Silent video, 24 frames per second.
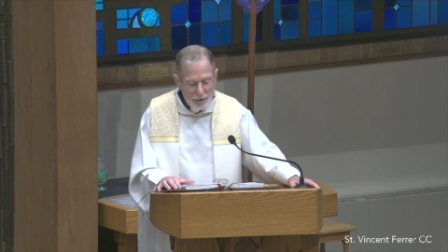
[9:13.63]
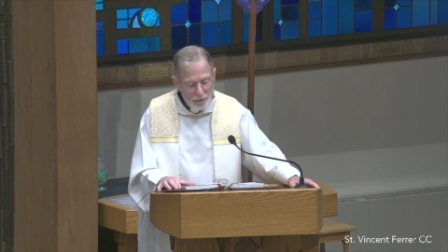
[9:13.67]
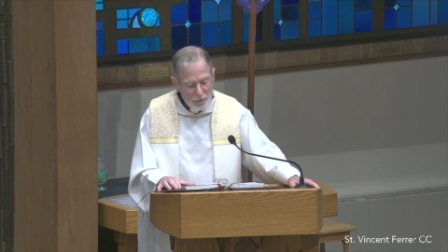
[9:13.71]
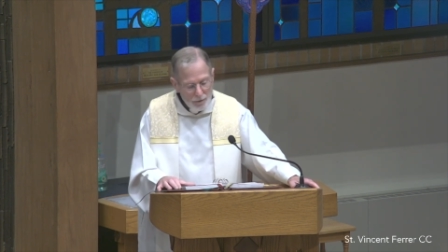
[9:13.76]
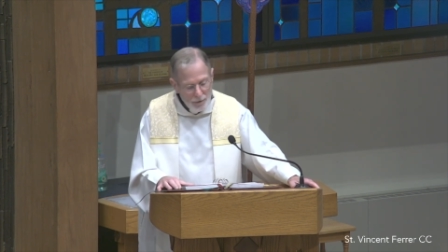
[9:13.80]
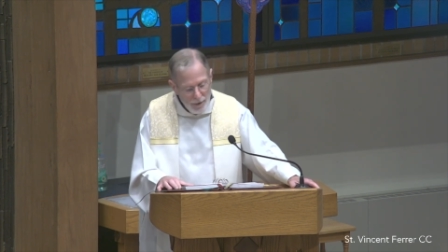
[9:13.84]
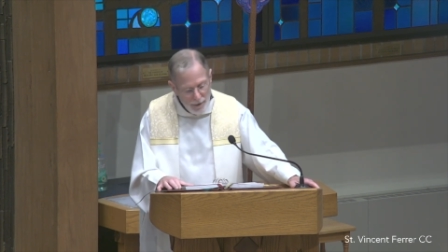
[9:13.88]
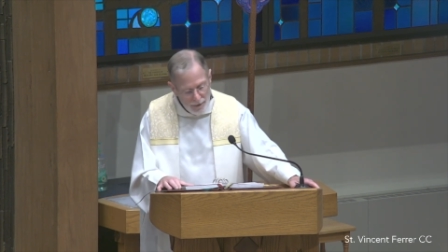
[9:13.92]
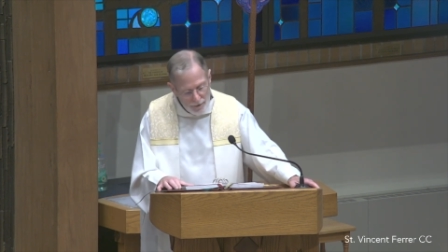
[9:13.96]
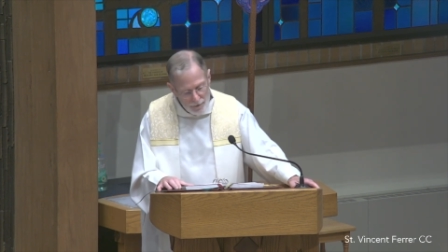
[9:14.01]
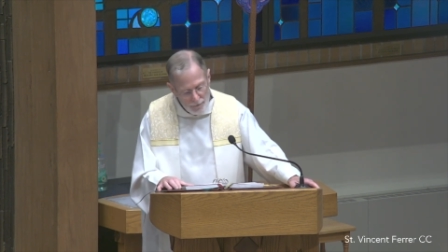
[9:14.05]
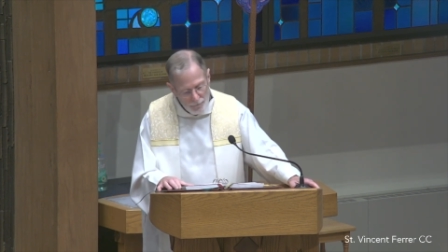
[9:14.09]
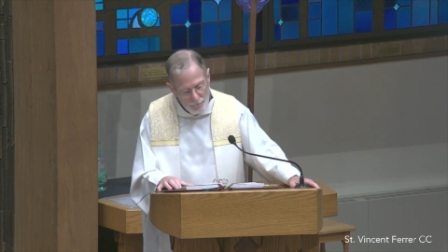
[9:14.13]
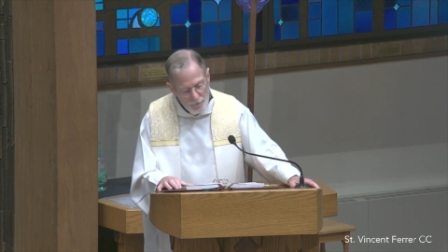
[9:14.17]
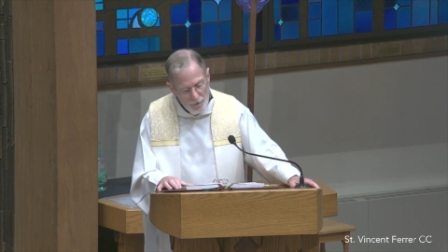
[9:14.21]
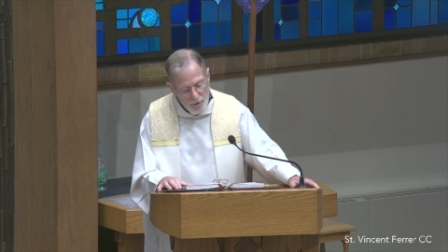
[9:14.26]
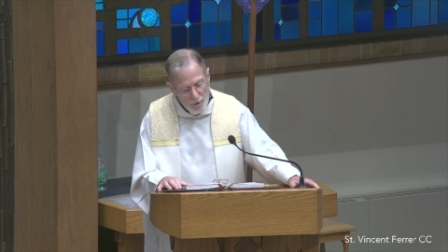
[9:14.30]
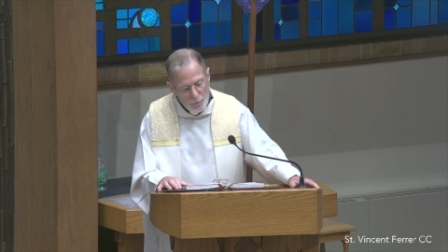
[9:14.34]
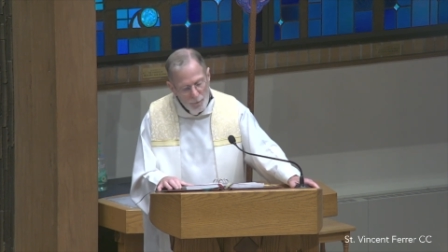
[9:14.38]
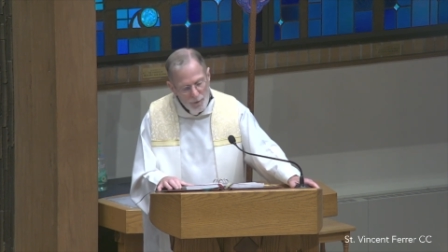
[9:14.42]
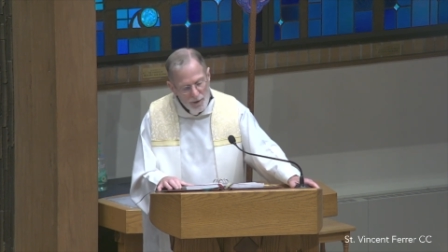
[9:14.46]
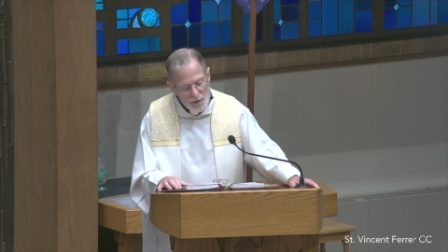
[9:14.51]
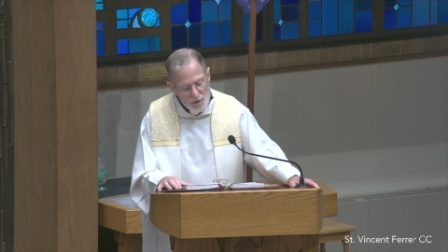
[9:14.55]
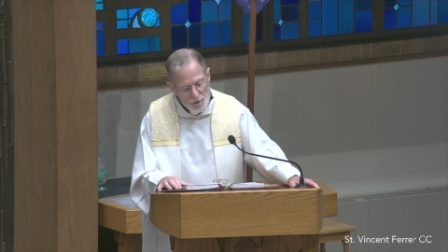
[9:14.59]
and
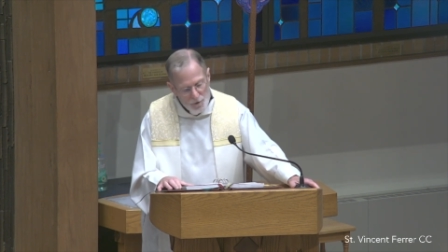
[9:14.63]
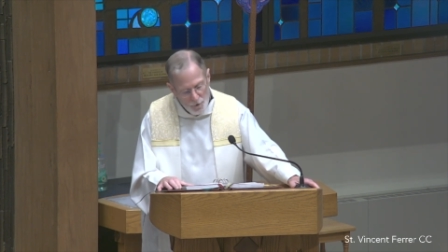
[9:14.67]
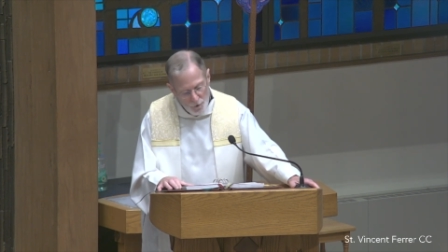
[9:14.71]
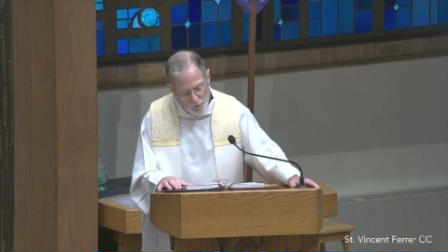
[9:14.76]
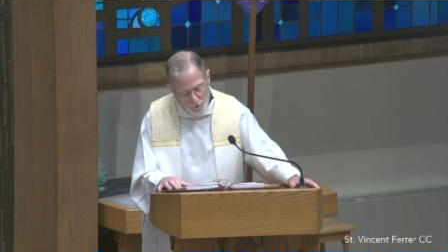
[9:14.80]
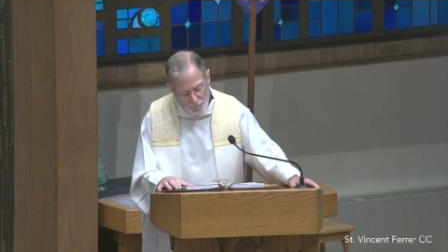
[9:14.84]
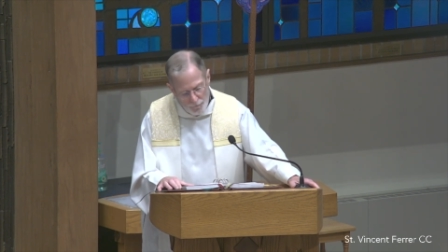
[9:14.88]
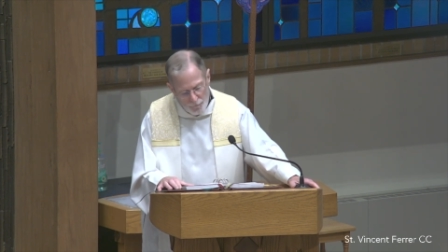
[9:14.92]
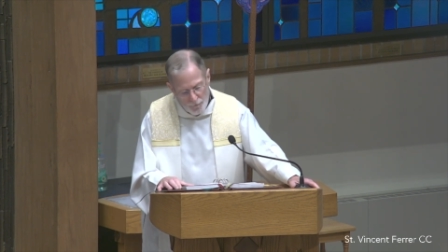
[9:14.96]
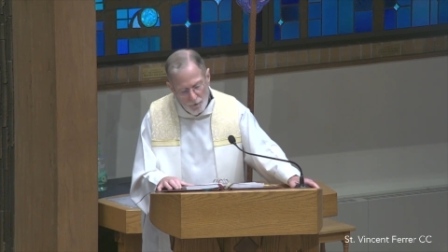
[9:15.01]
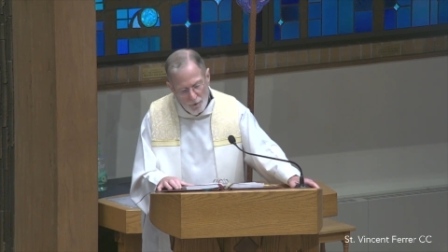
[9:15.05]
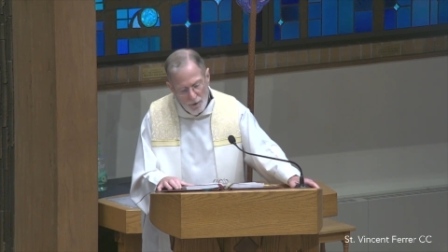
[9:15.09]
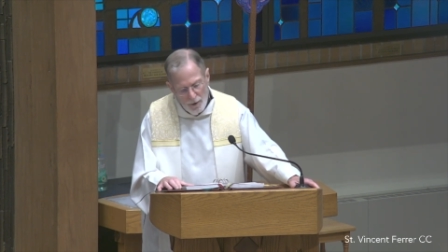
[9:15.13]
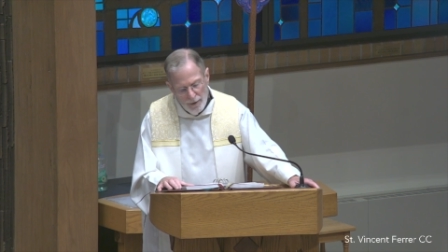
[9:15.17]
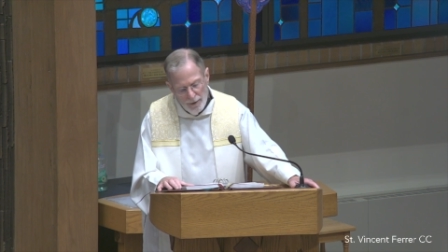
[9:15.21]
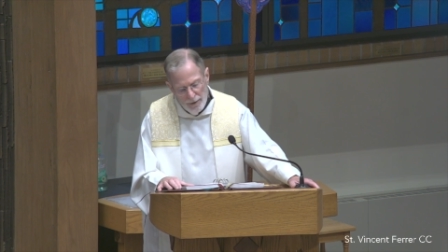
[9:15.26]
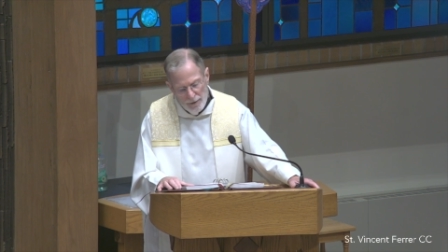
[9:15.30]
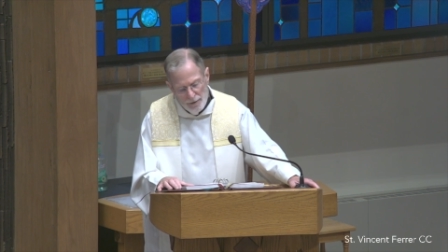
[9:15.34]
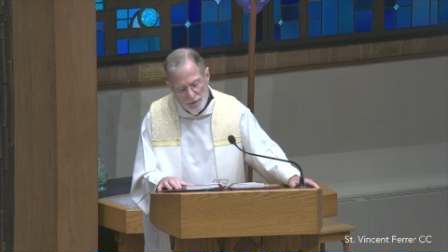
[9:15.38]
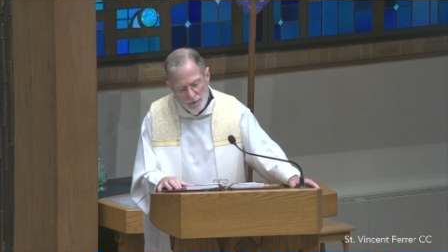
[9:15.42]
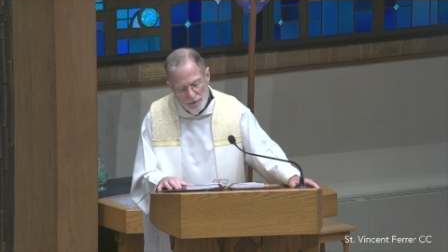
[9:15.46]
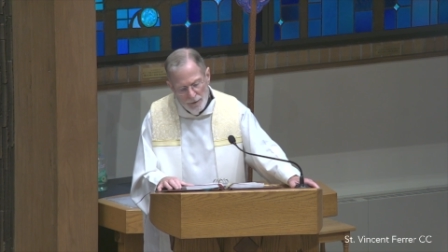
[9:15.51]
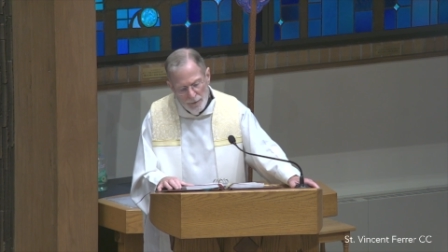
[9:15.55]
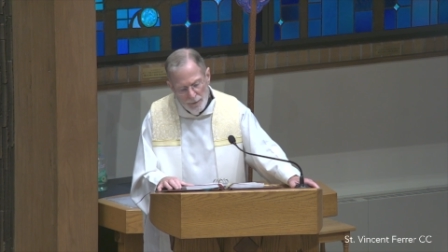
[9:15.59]
collectively we serve
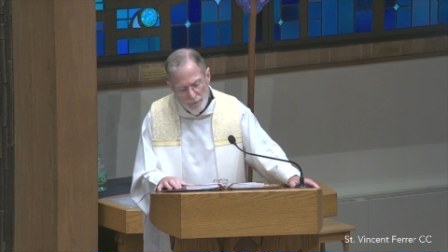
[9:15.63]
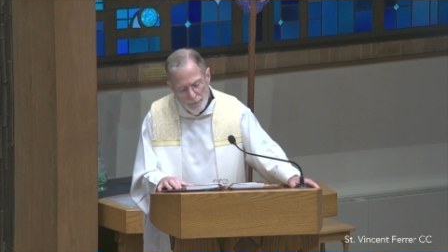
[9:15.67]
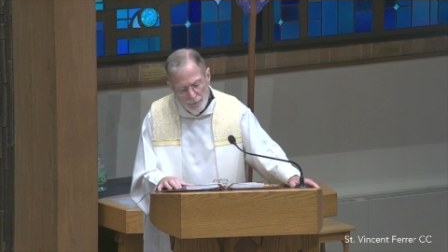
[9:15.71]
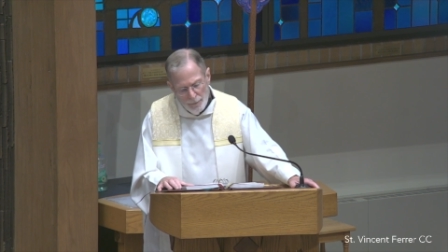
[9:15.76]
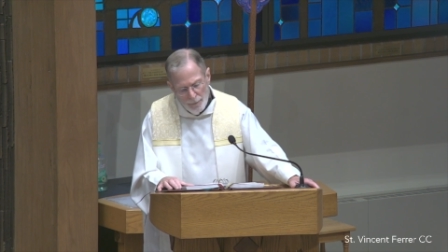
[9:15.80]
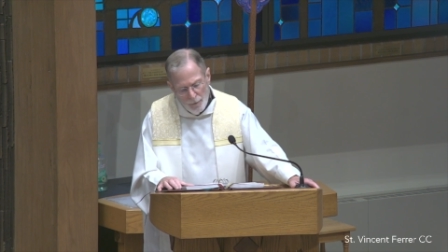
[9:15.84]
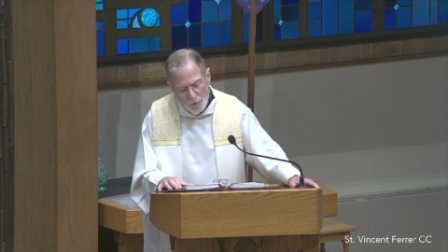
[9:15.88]
Christ